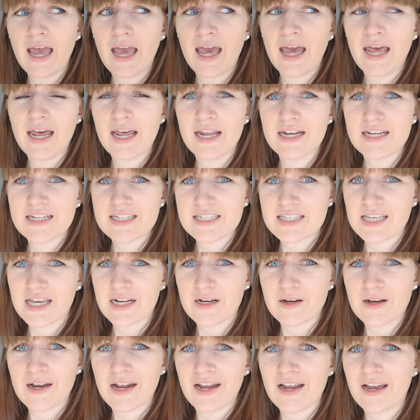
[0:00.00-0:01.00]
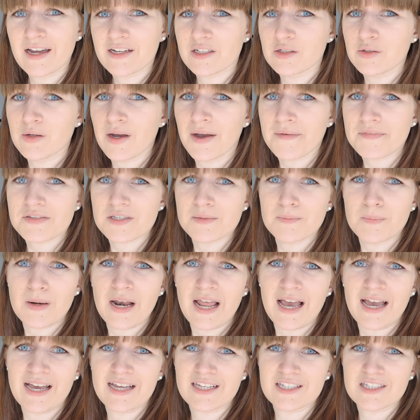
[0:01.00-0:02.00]
And Saturday I do have
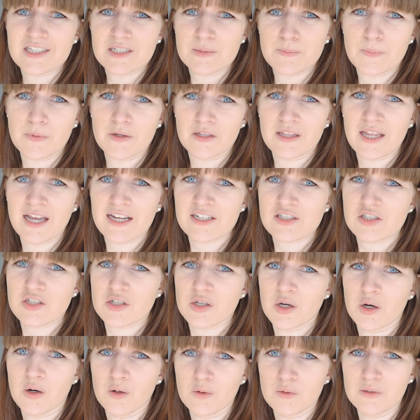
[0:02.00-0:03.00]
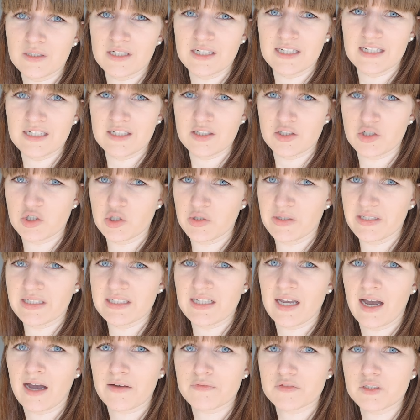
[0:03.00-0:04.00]
some plans, but that's only
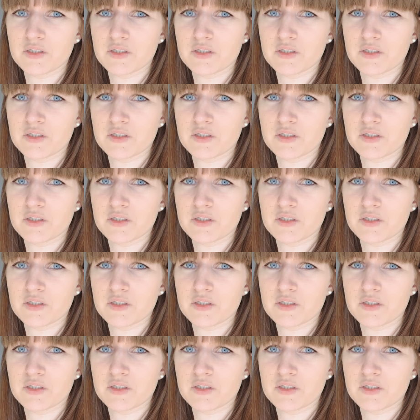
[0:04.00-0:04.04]
during the